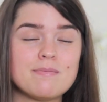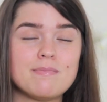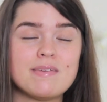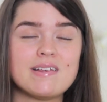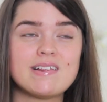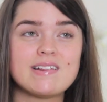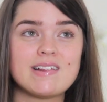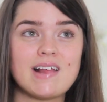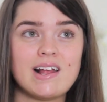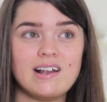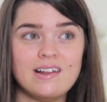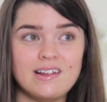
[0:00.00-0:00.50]

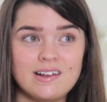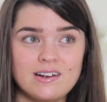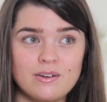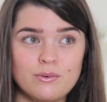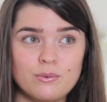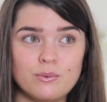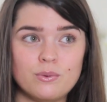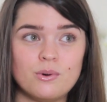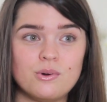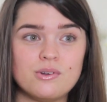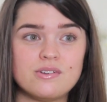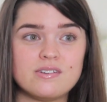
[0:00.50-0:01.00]

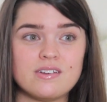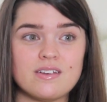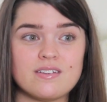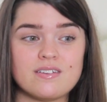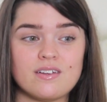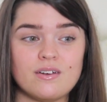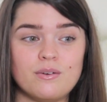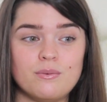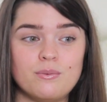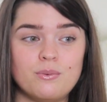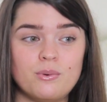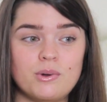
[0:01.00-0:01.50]
micellular water,
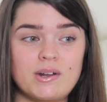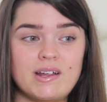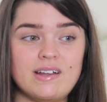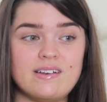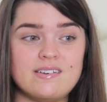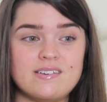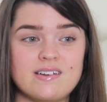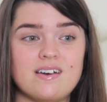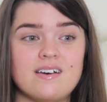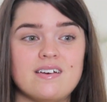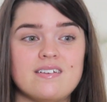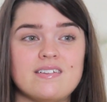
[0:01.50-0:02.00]
so what
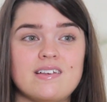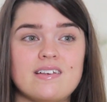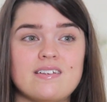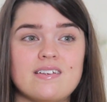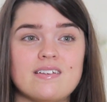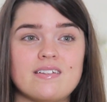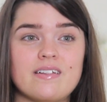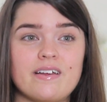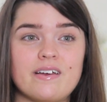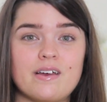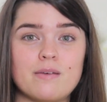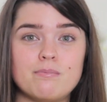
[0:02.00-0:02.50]
it does is
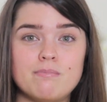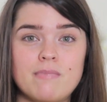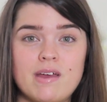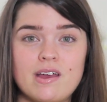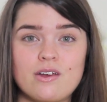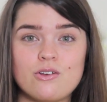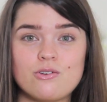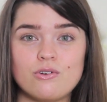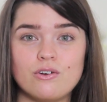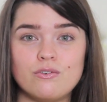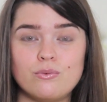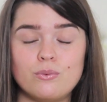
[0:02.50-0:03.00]
it's like a
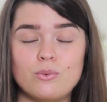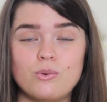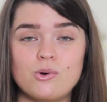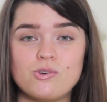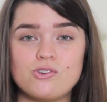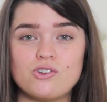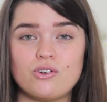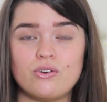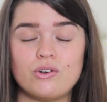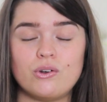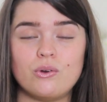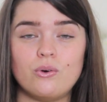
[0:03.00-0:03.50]
mixture of
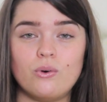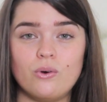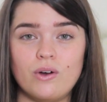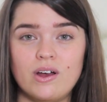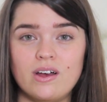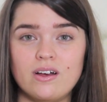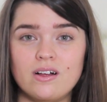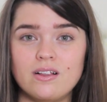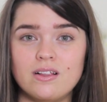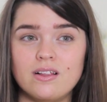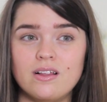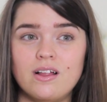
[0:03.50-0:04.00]
water and
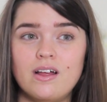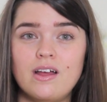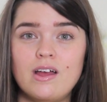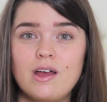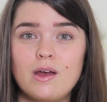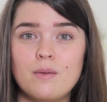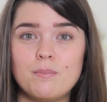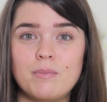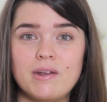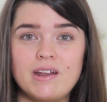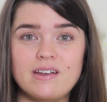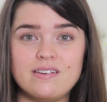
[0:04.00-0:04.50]
oil,
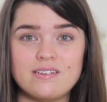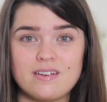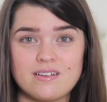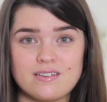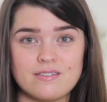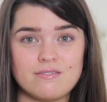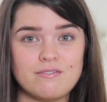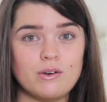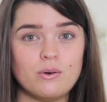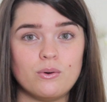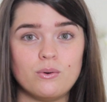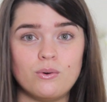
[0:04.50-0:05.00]
but it
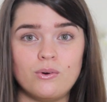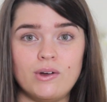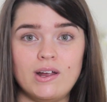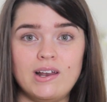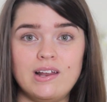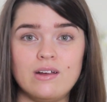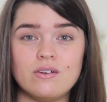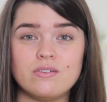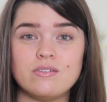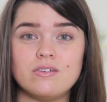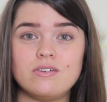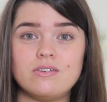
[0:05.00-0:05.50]
doesn't feel
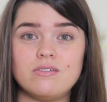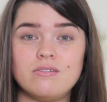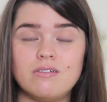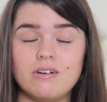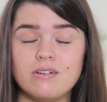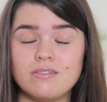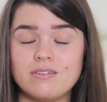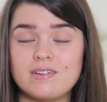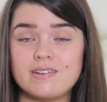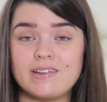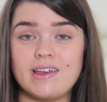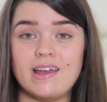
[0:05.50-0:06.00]
oily on
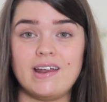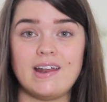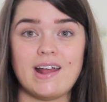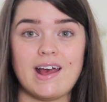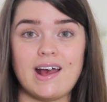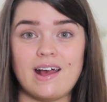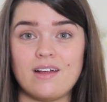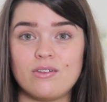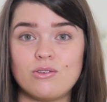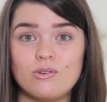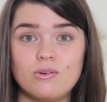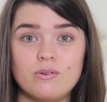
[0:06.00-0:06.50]
the skin
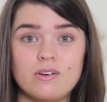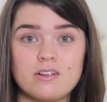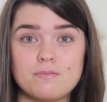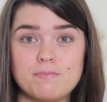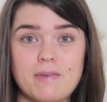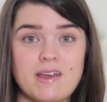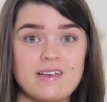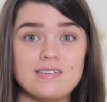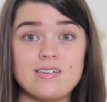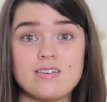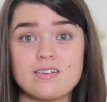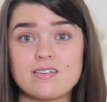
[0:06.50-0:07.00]
at all. It's
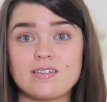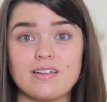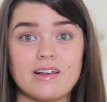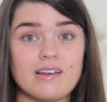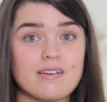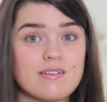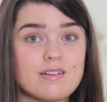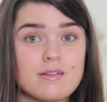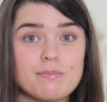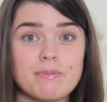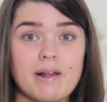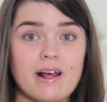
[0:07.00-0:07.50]
basically just
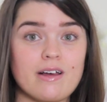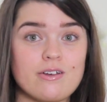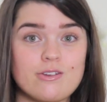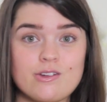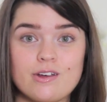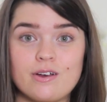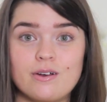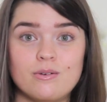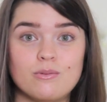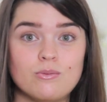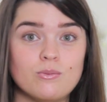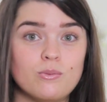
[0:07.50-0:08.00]
like
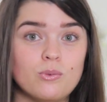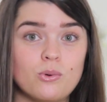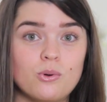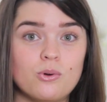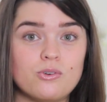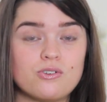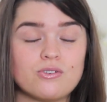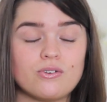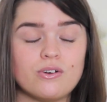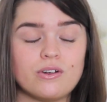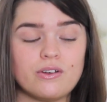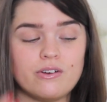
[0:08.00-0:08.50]
splashing
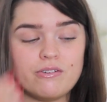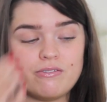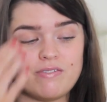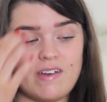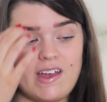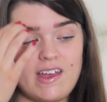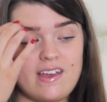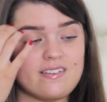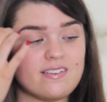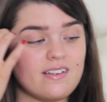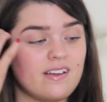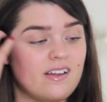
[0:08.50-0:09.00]
water on your
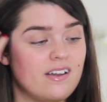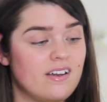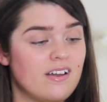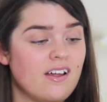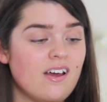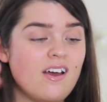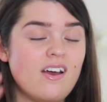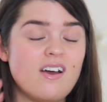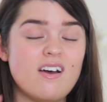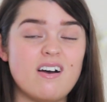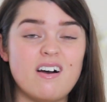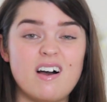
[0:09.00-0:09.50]
face,
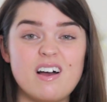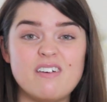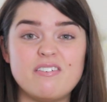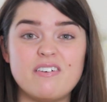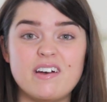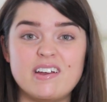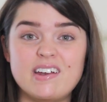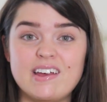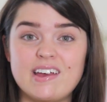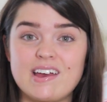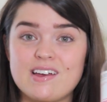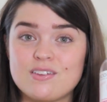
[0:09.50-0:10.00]
and I
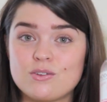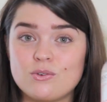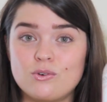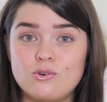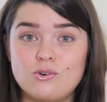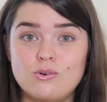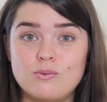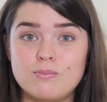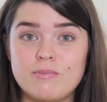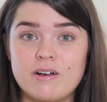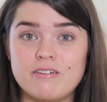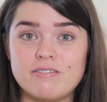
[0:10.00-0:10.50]
find it gets
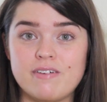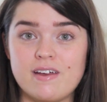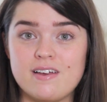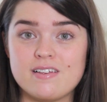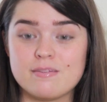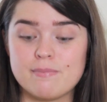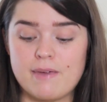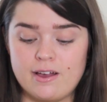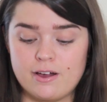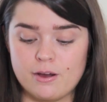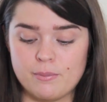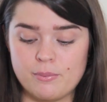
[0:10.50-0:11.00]
all my
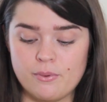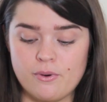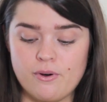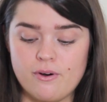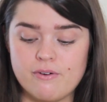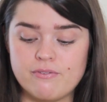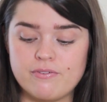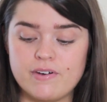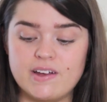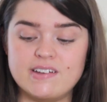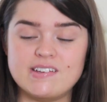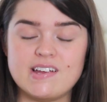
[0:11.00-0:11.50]
face makeup
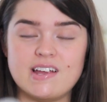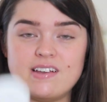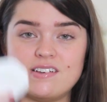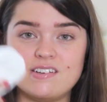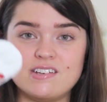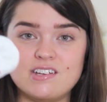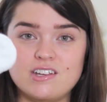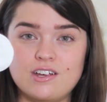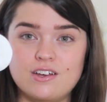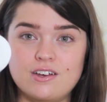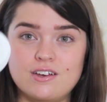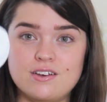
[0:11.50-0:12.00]
off. I
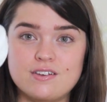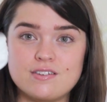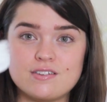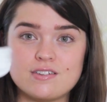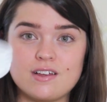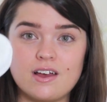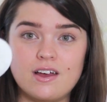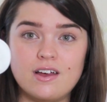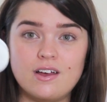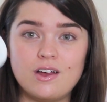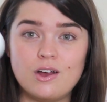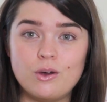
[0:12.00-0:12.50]
tend to use
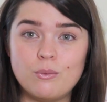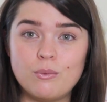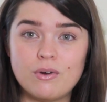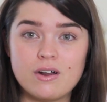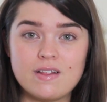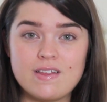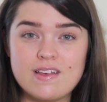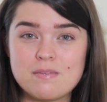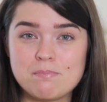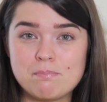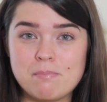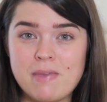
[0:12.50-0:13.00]
one
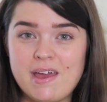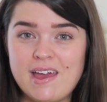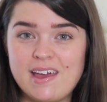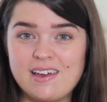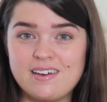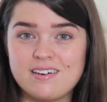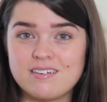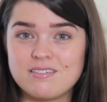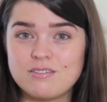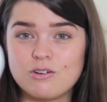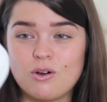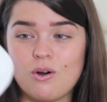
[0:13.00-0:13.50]
of these
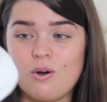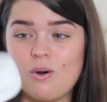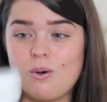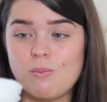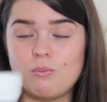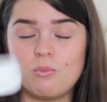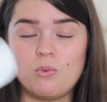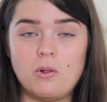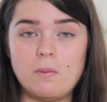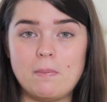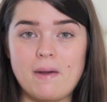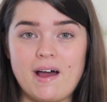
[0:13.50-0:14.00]
big
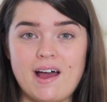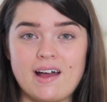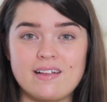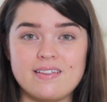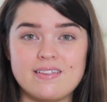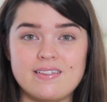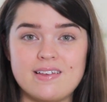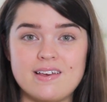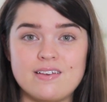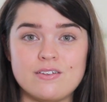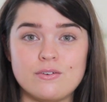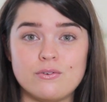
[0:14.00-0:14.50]
cotton wool
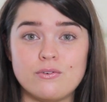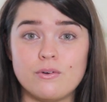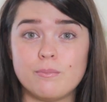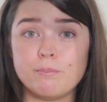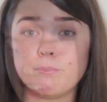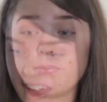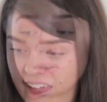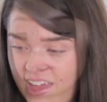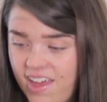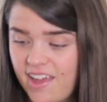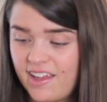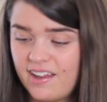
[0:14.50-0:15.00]
pads. These are from
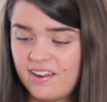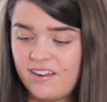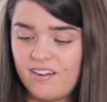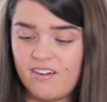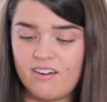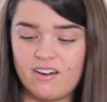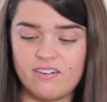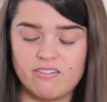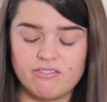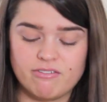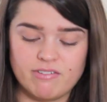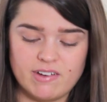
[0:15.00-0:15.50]
then.
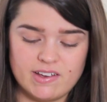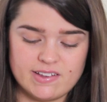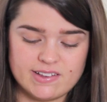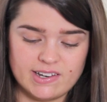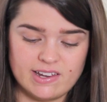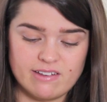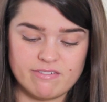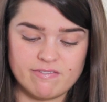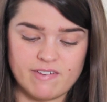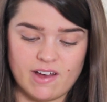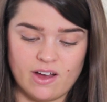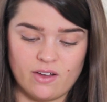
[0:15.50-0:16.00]
I've
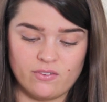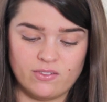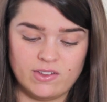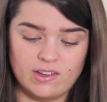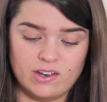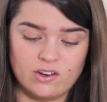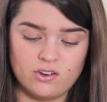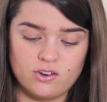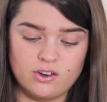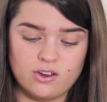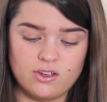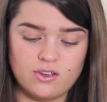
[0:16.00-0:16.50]
recently found
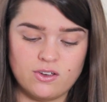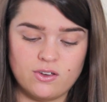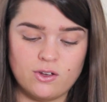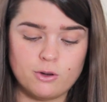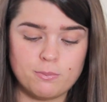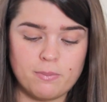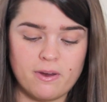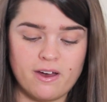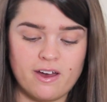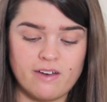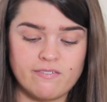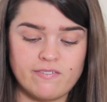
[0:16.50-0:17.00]
the
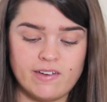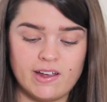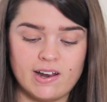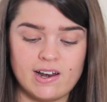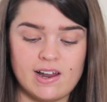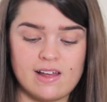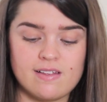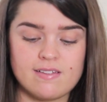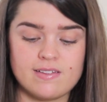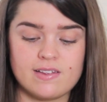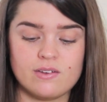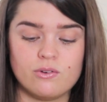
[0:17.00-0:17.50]
Nude Perfect
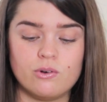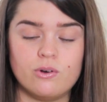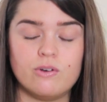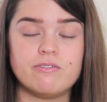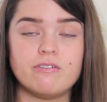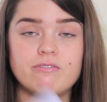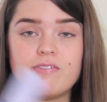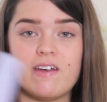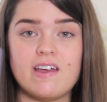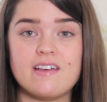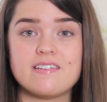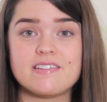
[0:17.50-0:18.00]
Cleansing Oil
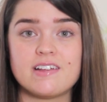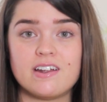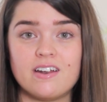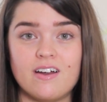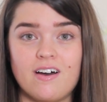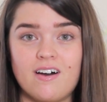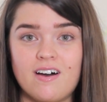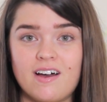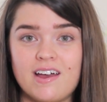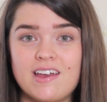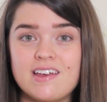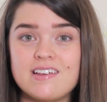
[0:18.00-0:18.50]
for Face and
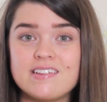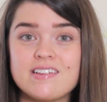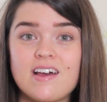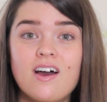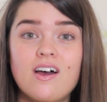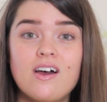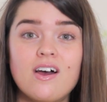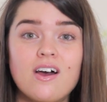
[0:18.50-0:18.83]
Eyes.